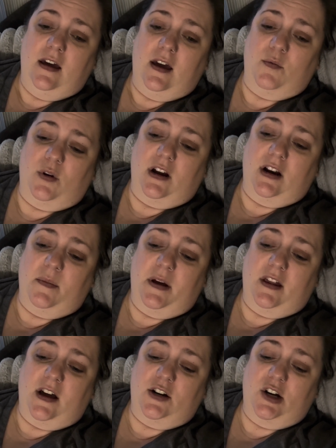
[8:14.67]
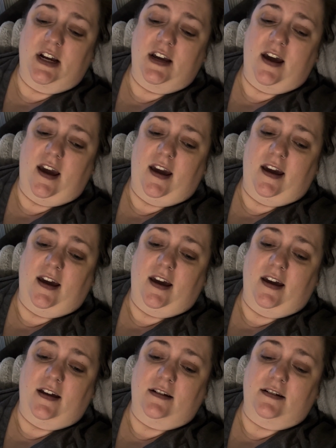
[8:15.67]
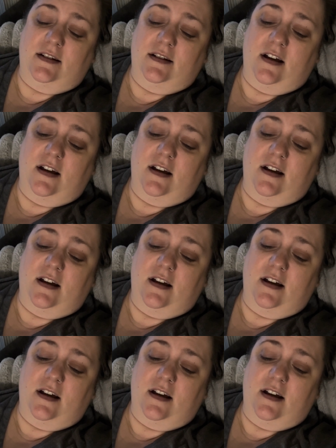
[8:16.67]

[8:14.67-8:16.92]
am working on my laundry and